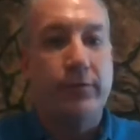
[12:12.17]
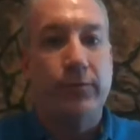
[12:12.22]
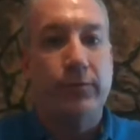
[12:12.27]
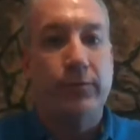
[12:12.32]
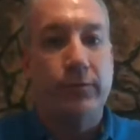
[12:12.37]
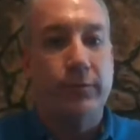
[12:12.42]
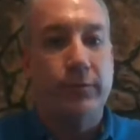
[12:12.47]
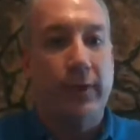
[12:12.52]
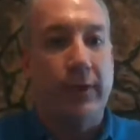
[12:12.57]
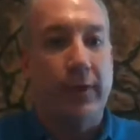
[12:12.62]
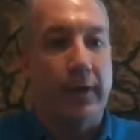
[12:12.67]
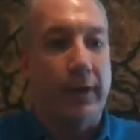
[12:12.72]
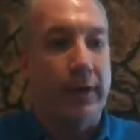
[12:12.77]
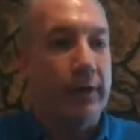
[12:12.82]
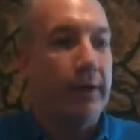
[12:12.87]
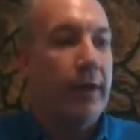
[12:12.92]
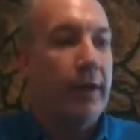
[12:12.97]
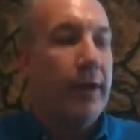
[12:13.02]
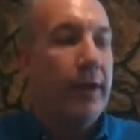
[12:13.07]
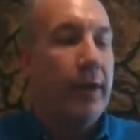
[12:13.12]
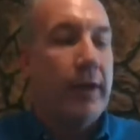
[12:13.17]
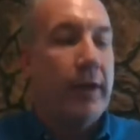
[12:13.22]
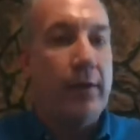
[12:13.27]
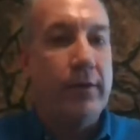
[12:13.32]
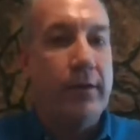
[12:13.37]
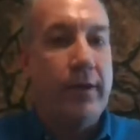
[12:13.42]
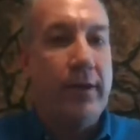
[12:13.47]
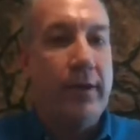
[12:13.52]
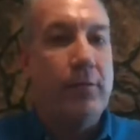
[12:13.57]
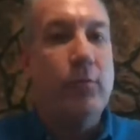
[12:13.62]
Uh, it,
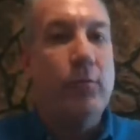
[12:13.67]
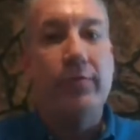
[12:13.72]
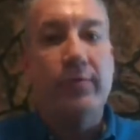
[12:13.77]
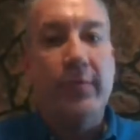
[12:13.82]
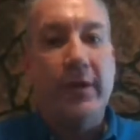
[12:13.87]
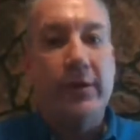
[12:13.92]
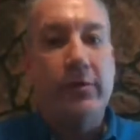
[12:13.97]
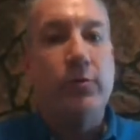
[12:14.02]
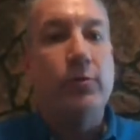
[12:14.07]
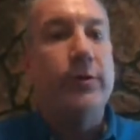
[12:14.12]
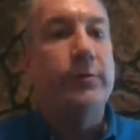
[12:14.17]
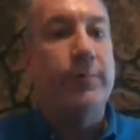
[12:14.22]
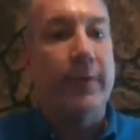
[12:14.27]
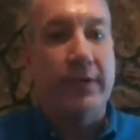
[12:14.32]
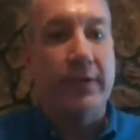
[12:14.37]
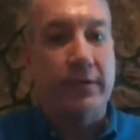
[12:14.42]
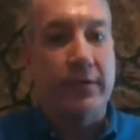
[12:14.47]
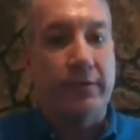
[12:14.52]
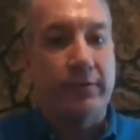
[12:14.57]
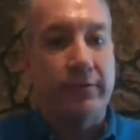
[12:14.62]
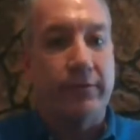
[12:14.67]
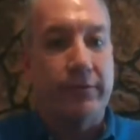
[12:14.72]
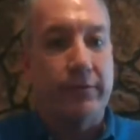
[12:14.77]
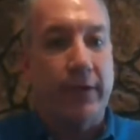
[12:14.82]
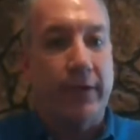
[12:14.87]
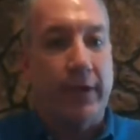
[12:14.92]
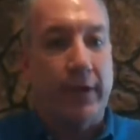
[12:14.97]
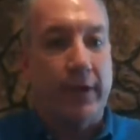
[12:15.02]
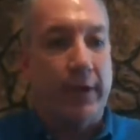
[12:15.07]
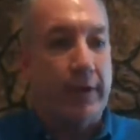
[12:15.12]
it would have been too expensive
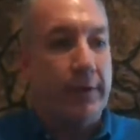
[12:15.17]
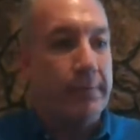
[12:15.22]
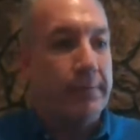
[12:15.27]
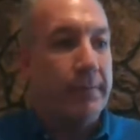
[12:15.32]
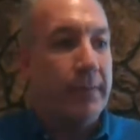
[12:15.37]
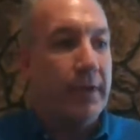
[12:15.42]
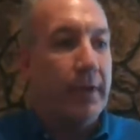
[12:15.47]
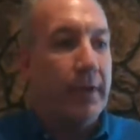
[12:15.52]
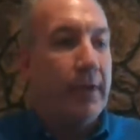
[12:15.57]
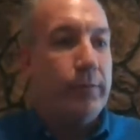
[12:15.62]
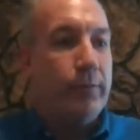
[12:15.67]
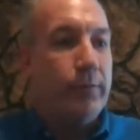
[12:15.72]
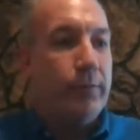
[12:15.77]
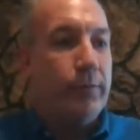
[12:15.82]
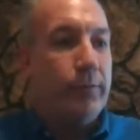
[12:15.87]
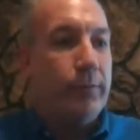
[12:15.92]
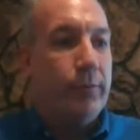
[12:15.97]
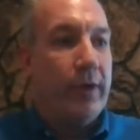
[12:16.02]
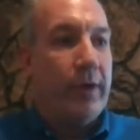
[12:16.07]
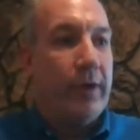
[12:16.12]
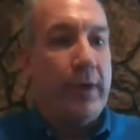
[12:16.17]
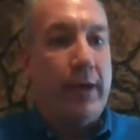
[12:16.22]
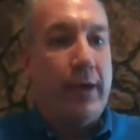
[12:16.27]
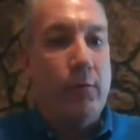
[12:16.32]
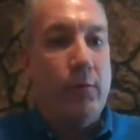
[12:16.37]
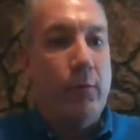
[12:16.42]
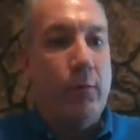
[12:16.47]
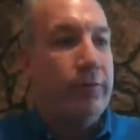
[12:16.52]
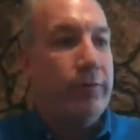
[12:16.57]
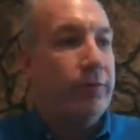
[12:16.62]
um, we it,
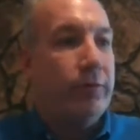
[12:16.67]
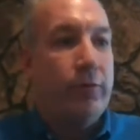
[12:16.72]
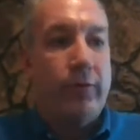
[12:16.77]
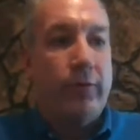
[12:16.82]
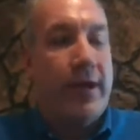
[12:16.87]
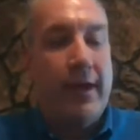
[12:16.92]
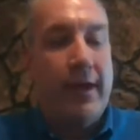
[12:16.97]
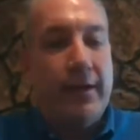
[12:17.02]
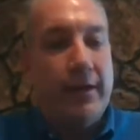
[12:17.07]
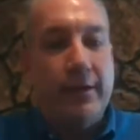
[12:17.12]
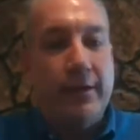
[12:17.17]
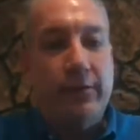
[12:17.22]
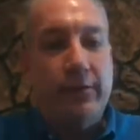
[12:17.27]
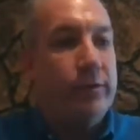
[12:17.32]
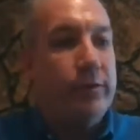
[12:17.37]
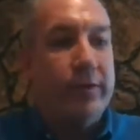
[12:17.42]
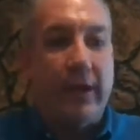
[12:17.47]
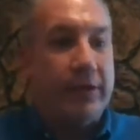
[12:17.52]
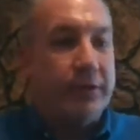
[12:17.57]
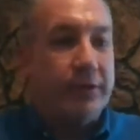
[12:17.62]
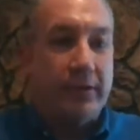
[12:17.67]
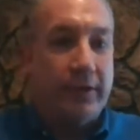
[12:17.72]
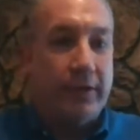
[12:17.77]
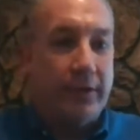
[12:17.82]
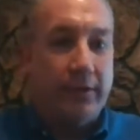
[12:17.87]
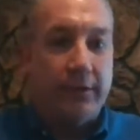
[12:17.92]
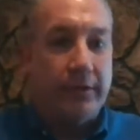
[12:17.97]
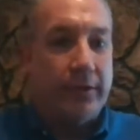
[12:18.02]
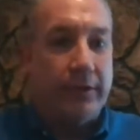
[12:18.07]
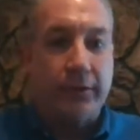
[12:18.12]
would have created a two thousand
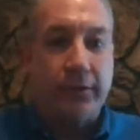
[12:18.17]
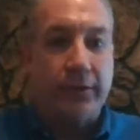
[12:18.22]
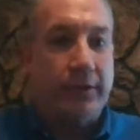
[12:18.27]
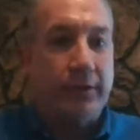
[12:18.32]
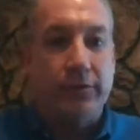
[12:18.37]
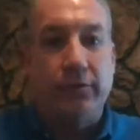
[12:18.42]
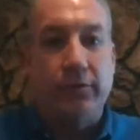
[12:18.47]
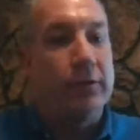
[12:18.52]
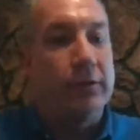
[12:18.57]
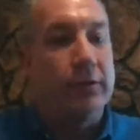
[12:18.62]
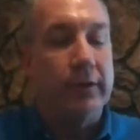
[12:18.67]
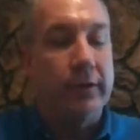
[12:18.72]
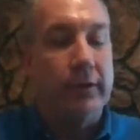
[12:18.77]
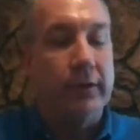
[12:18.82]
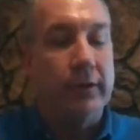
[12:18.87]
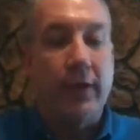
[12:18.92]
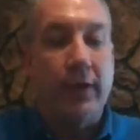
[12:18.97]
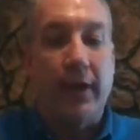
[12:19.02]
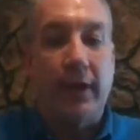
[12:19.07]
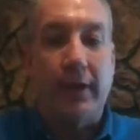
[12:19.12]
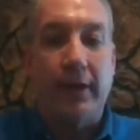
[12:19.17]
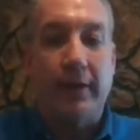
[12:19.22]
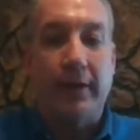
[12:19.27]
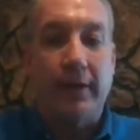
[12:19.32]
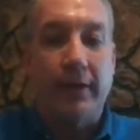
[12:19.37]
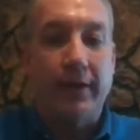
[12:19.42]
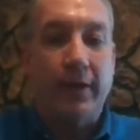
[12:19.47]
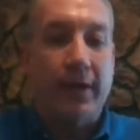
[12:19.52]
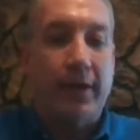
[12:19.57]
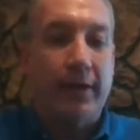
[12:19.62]
dollar touch controller, and
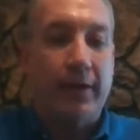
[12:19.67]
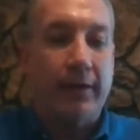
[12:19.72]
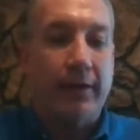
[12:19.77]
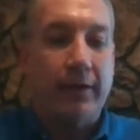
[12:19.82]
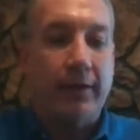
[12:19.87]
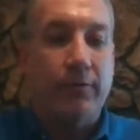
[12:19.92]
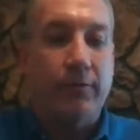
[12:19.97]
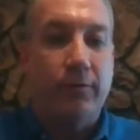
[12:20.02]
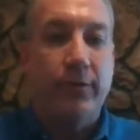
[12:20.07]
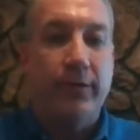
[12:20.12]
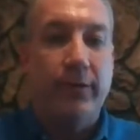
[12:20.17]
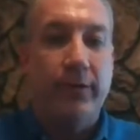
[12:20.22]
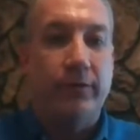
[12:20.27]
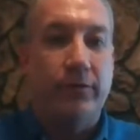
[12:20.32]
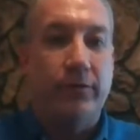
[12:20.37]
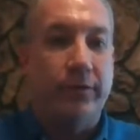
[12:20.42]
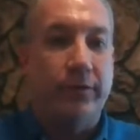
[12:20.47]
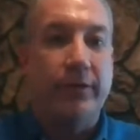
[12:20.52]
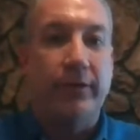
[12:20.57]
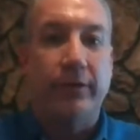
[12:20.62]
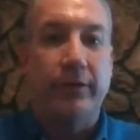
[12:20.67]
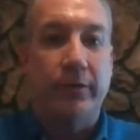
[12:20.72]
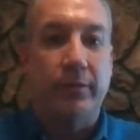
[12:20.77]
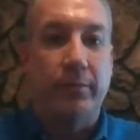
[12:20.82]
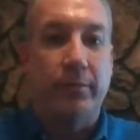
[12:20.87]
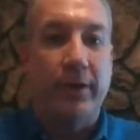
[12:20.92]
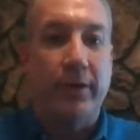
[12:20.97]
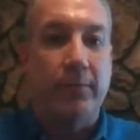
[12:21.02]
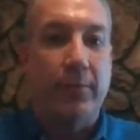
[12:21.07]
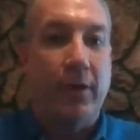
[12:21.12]
and we just don't think there's a
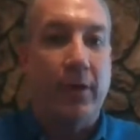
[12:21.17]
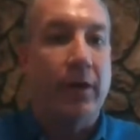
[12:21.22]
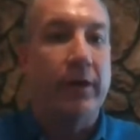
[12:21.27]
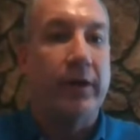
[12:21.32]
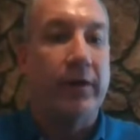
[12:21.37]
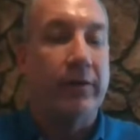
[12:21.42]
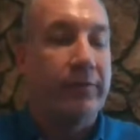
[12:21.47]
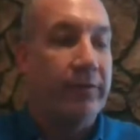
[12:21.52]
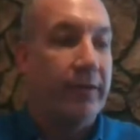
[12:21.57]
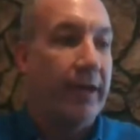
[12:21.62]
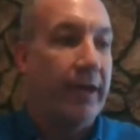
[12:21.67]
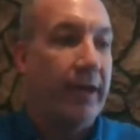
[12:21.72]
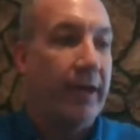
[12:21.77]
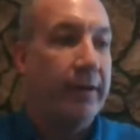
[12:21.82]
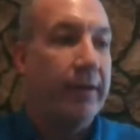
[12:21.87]
big market for that.